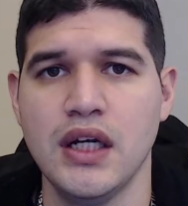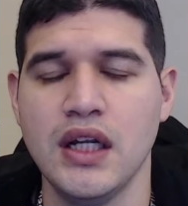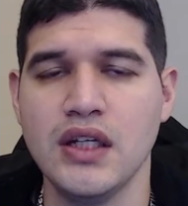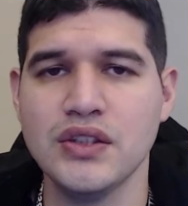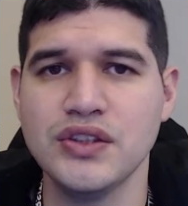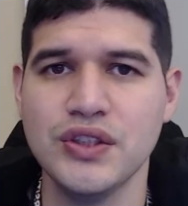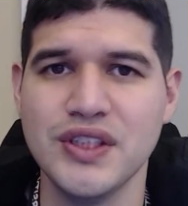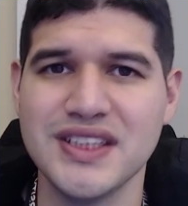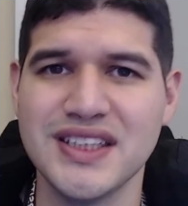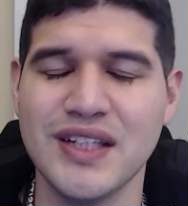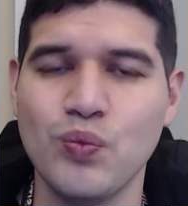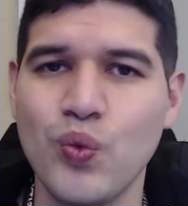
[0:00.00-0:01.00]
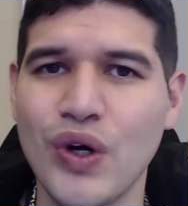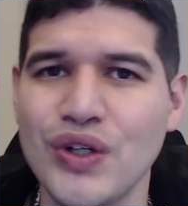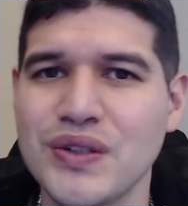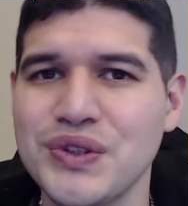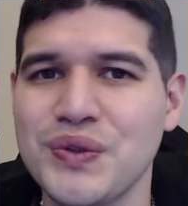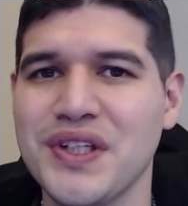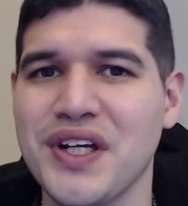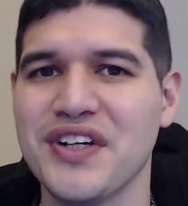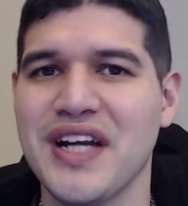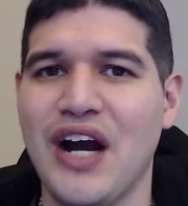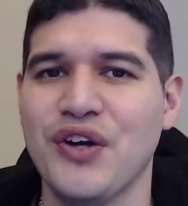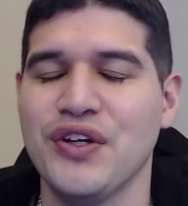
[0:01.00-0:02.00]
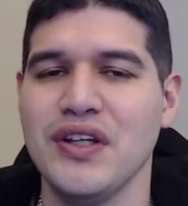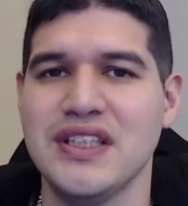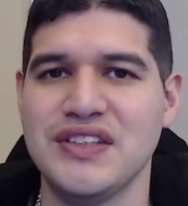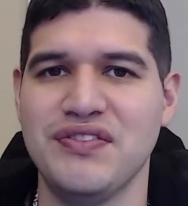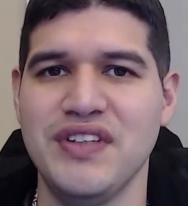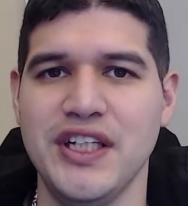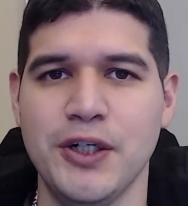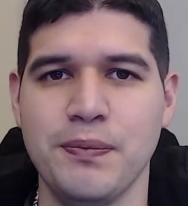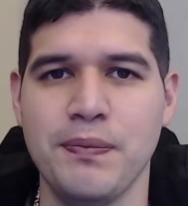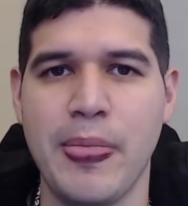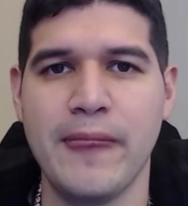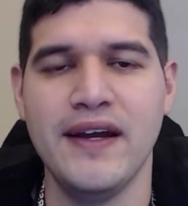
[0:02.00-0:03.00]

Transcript: Hello students, and welcome to another calculus video.